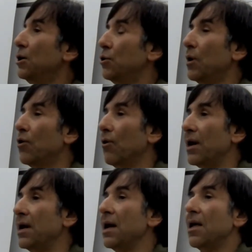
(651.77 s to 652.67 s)
to
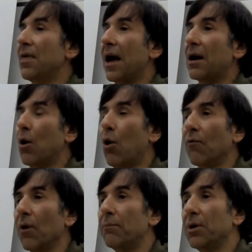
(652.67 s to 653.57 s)
agree that
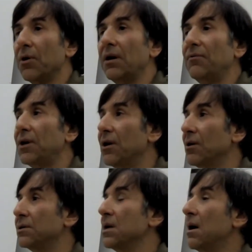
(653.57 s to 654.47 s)
over a period of years,